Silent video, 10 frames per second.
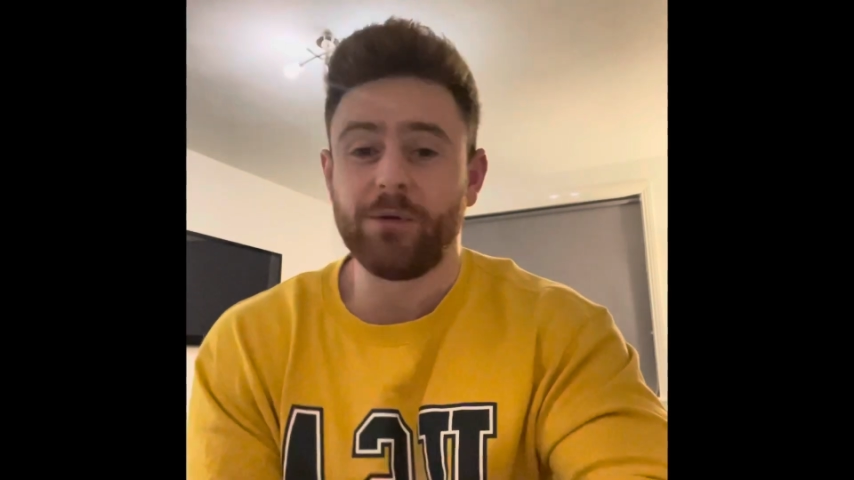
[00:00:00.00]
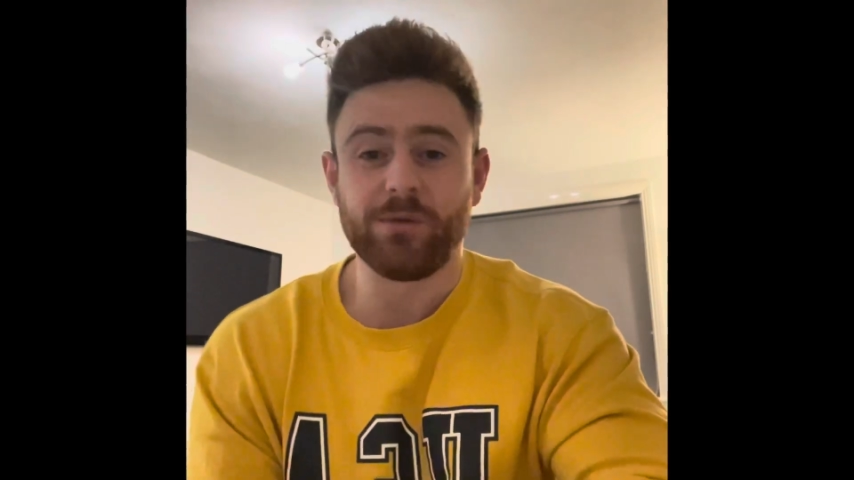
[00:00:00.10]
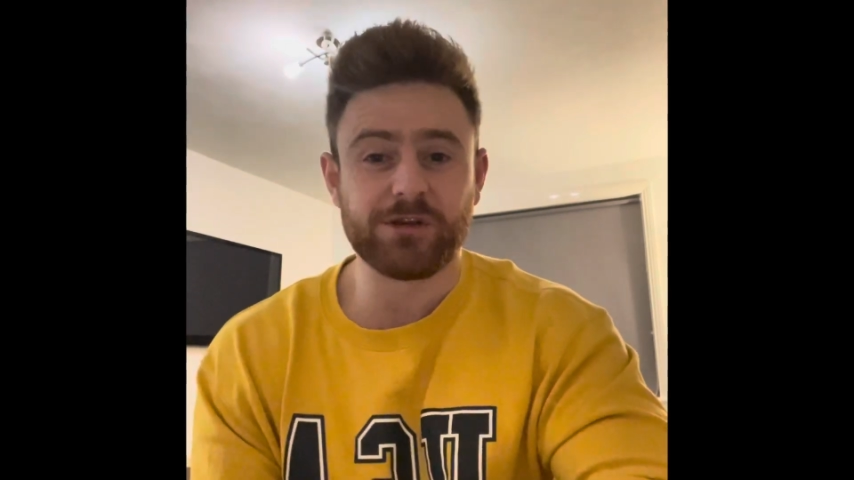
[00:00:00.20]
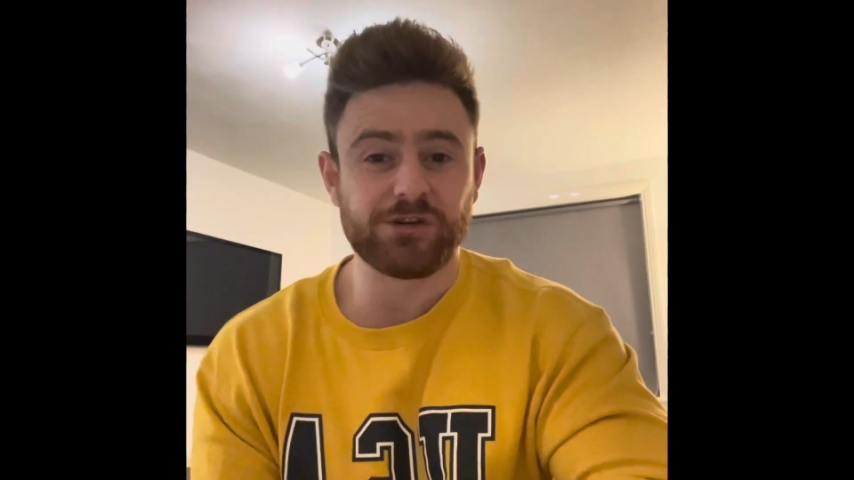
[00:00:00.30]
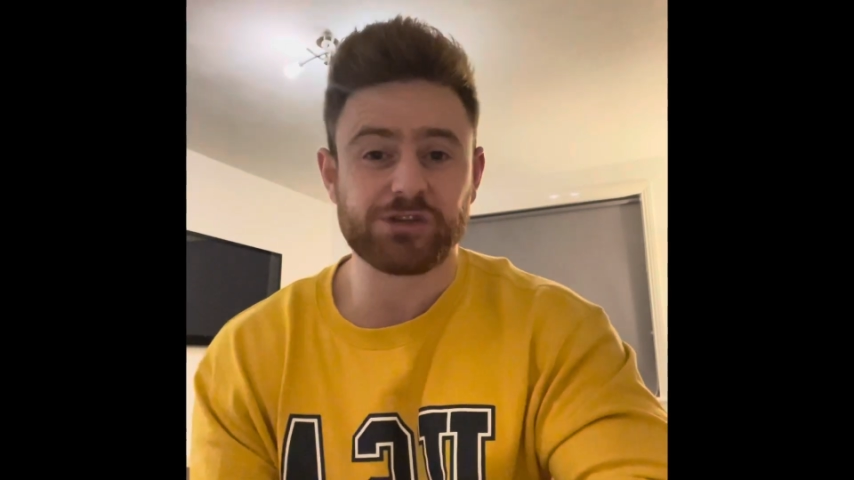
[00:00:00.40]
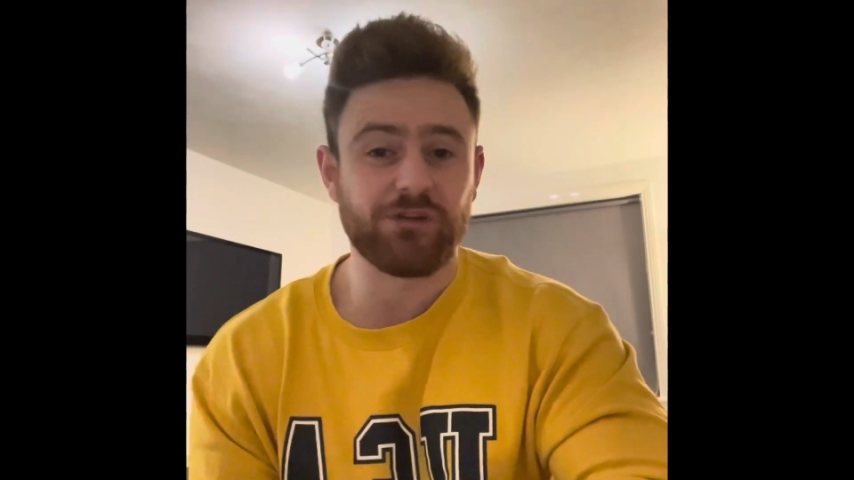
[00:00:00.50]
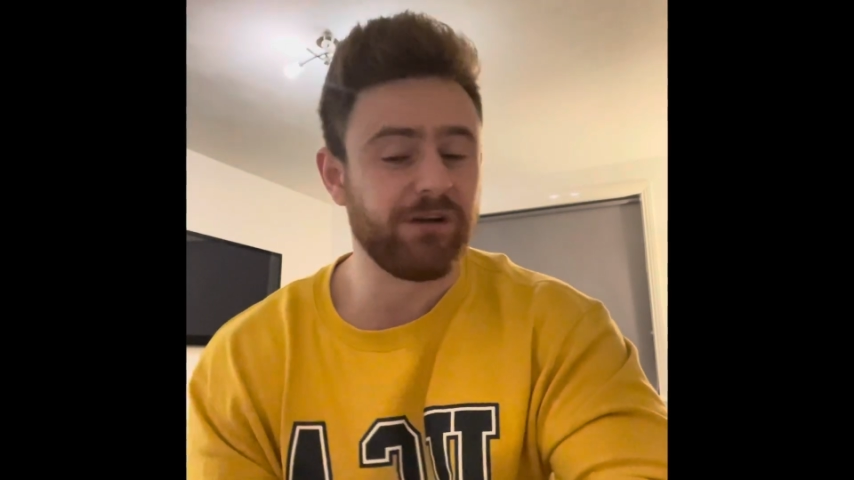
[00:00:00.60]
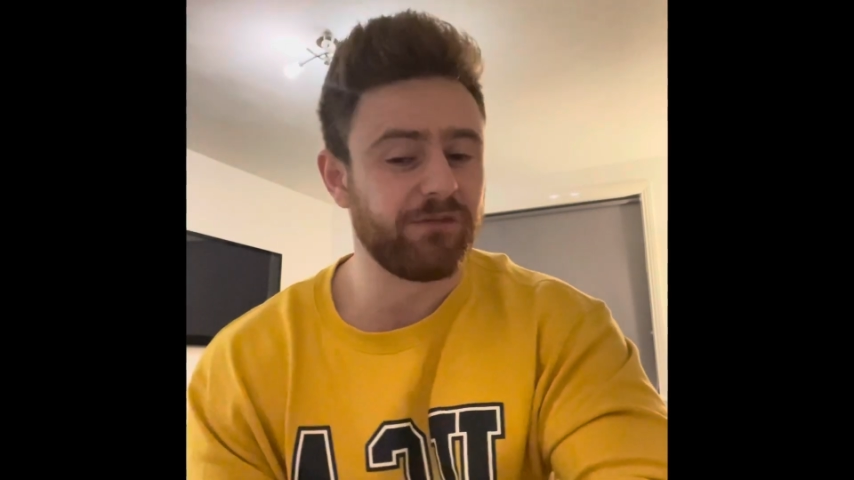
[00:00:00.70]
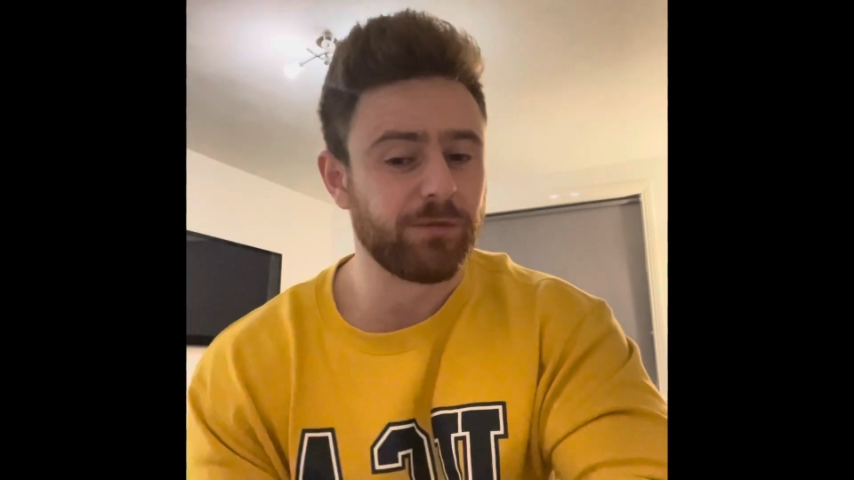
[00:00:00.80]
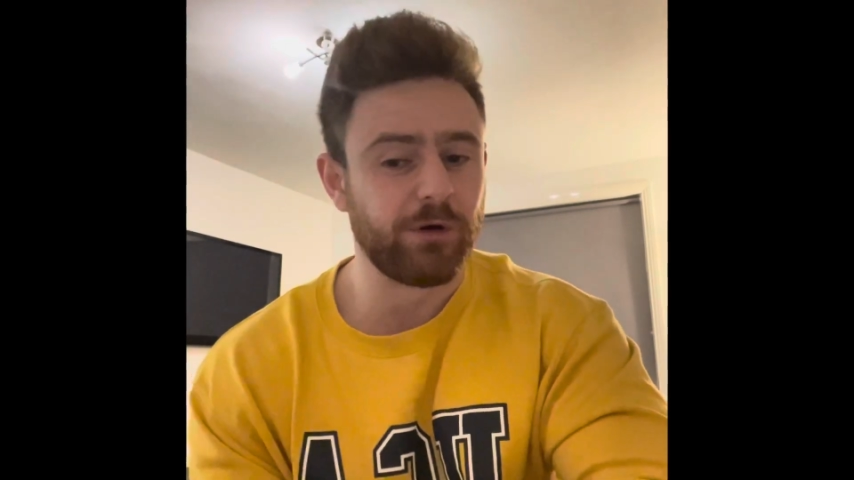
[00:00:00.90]
with just
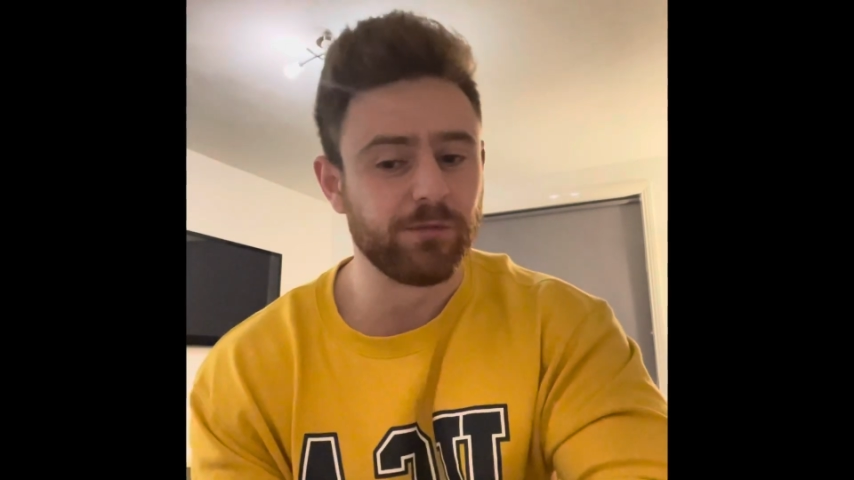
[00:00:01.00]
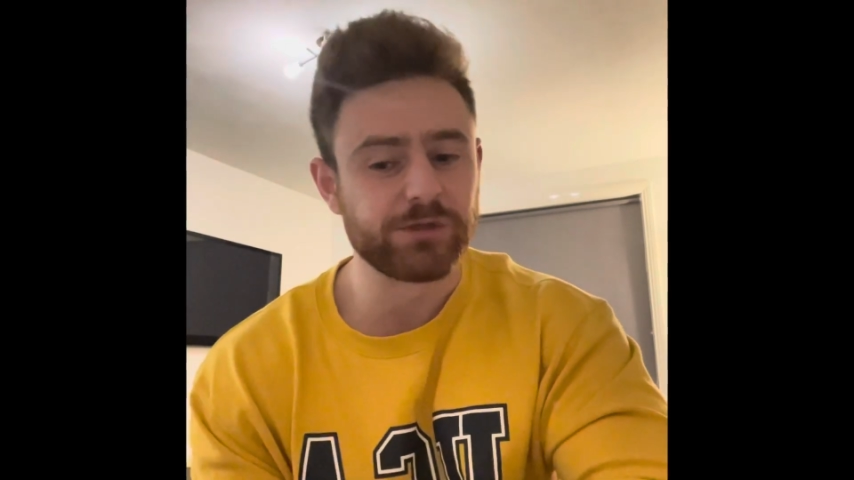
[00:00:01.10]
training from home.